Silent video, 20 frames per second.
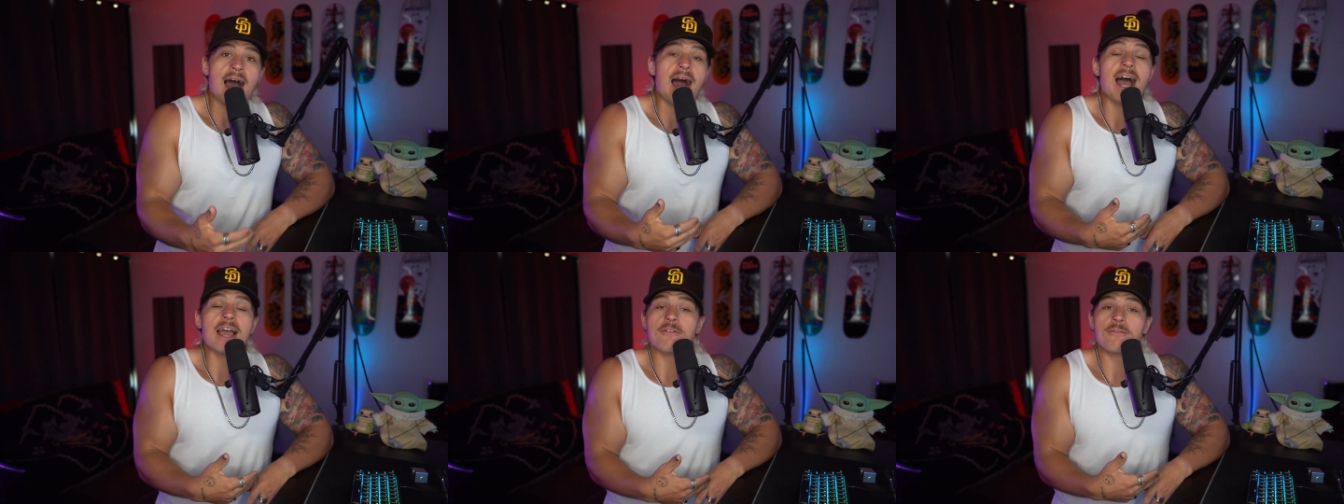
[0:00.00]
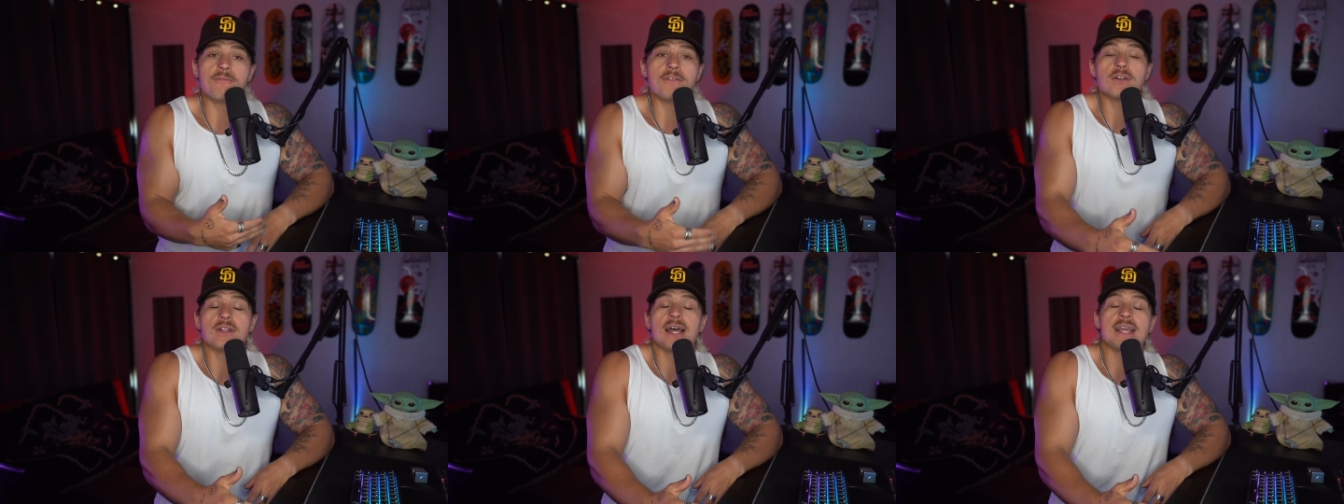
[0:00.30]
I
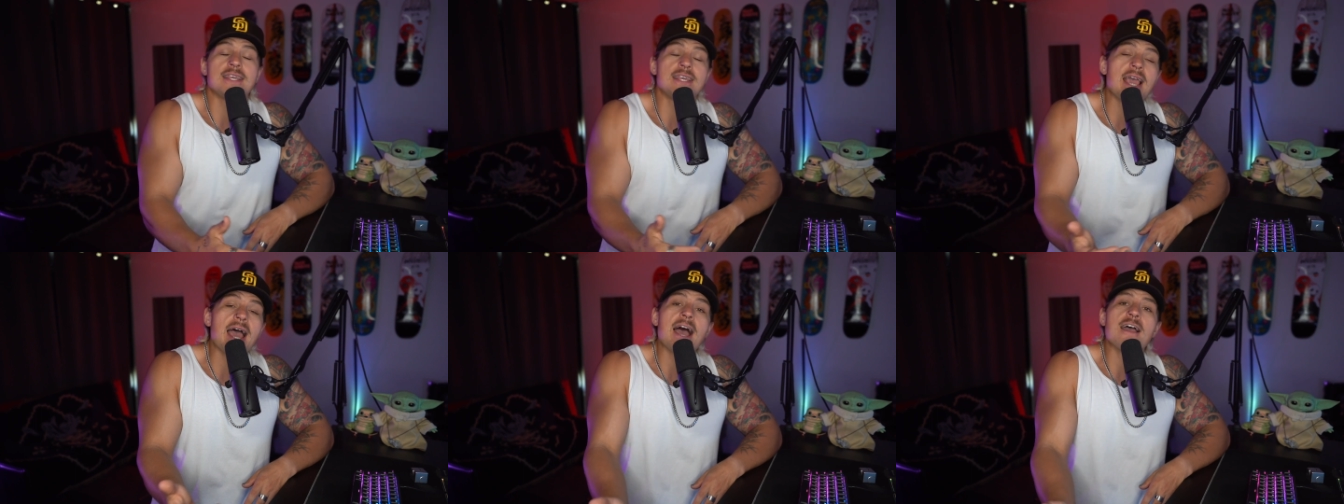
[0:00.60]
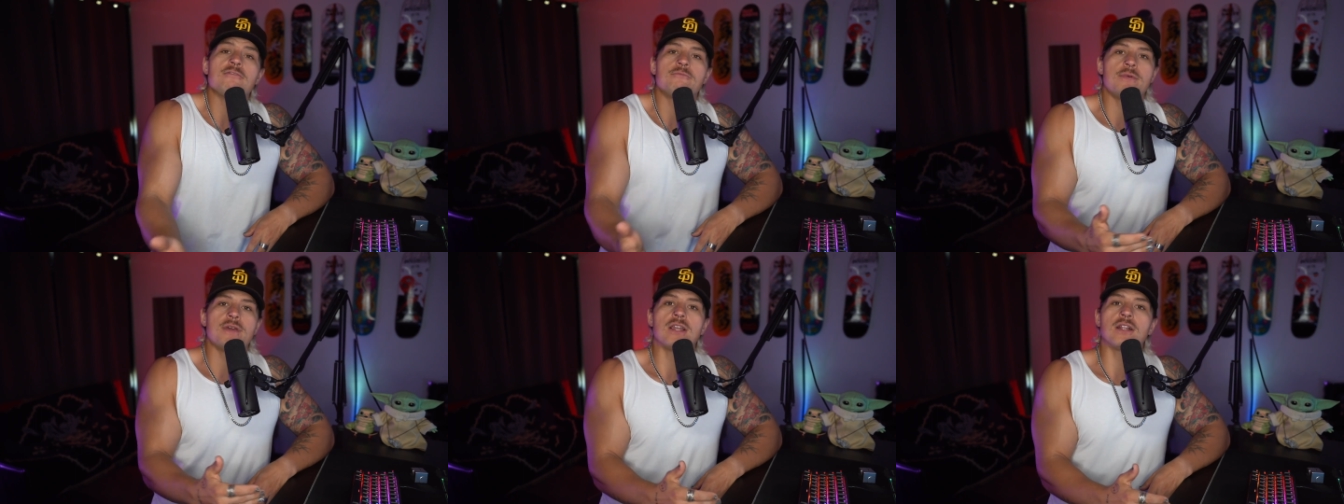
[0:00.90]
feel like, yeah,
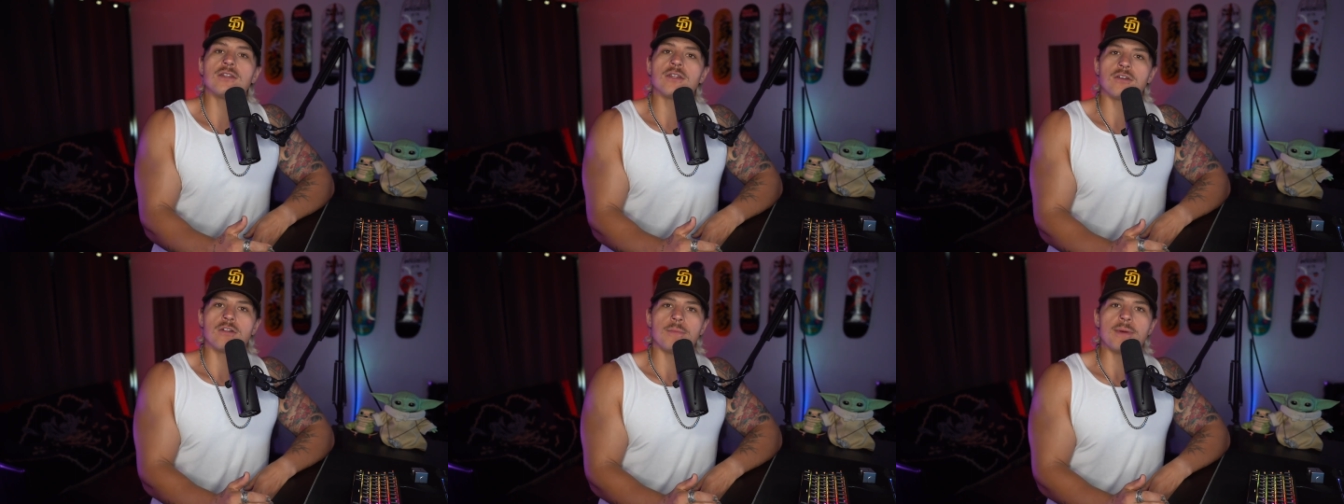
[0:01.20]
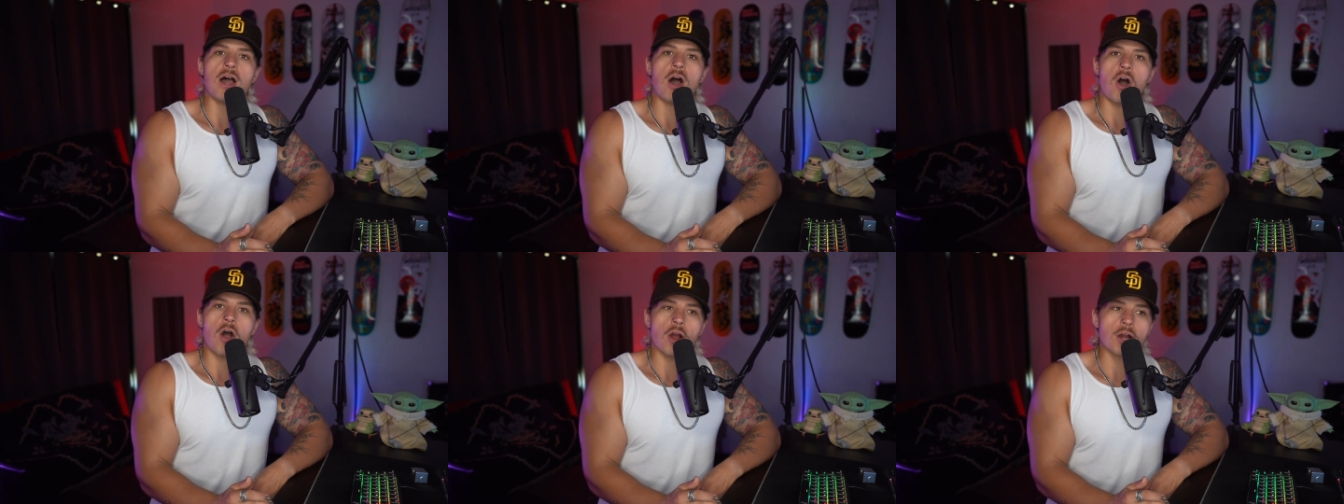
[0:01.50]
I've been a little
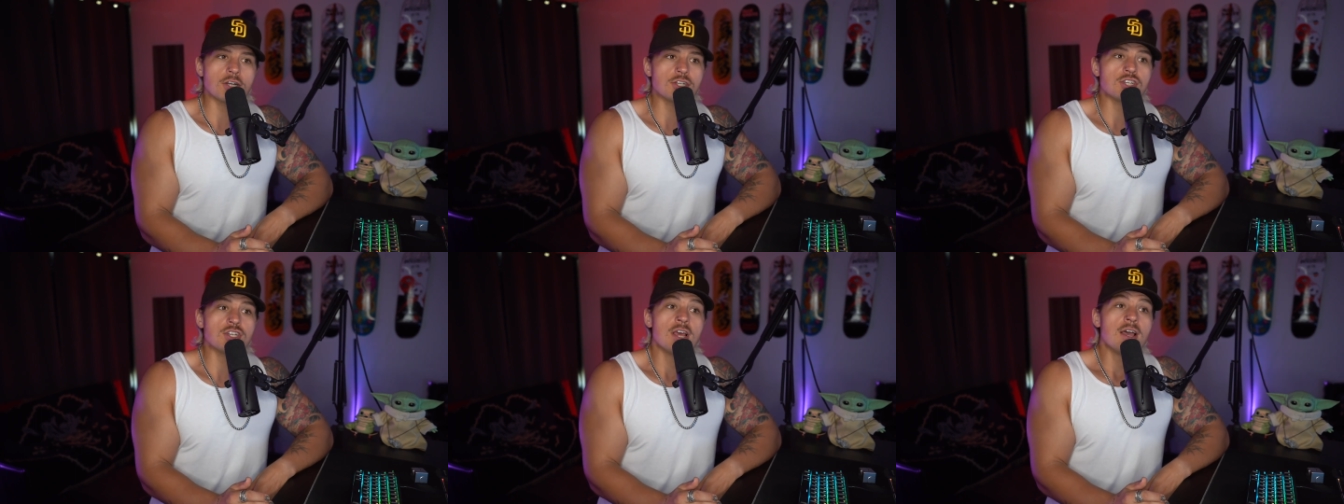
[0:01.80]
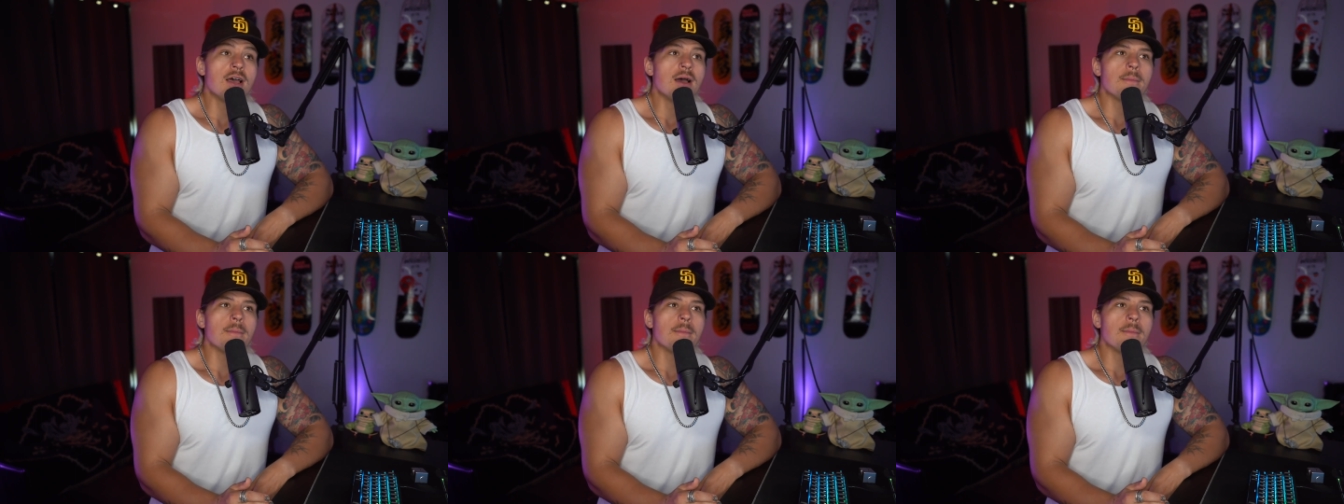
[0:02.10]
bit harsh,